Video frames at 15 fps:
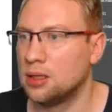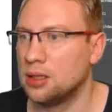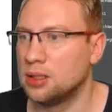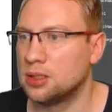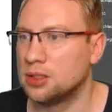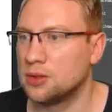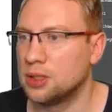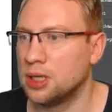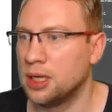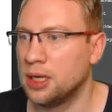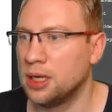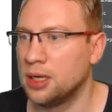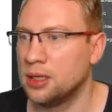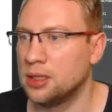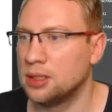That's
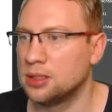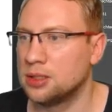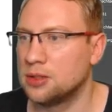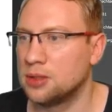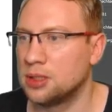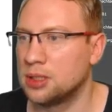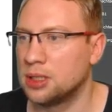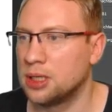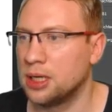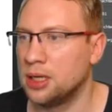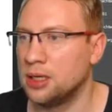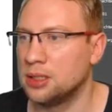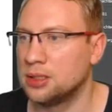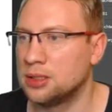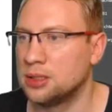okay. Let's
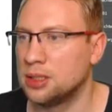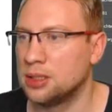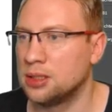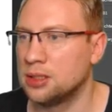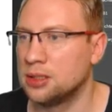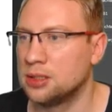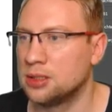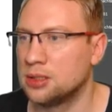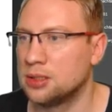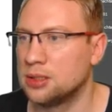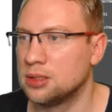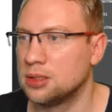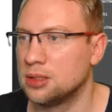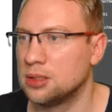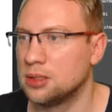take
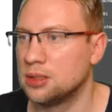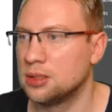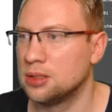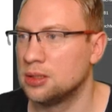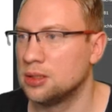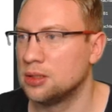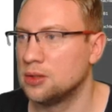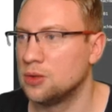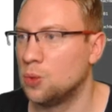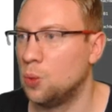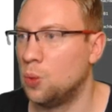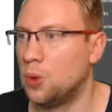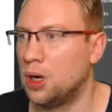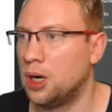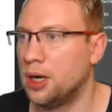this.
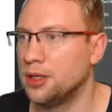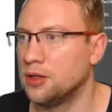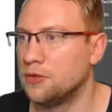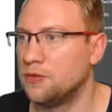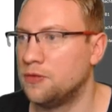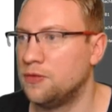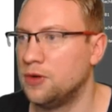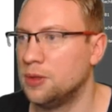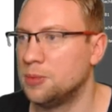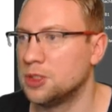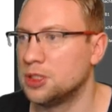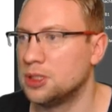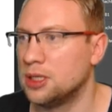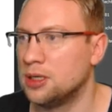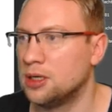Why the flip
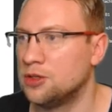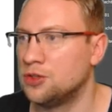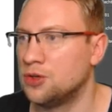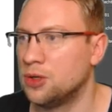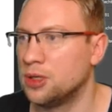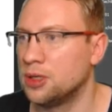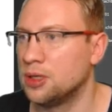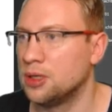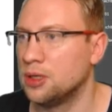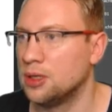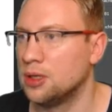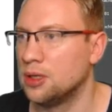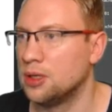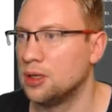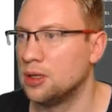is that not drawing?
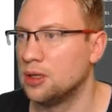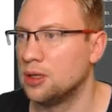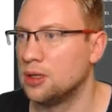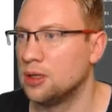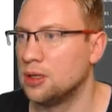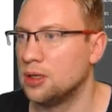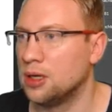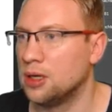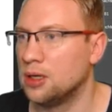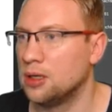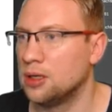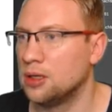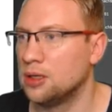Yeah.